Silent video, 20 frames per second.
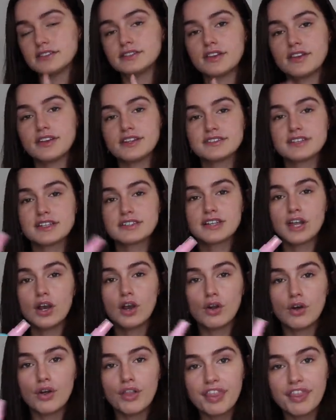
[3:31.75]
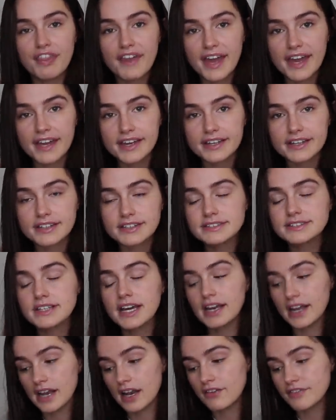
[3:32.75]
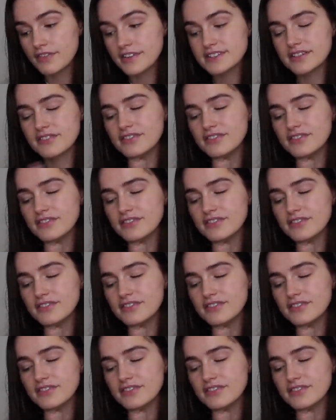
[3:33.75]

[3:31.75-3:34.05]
so this does a lot of things, and I love this.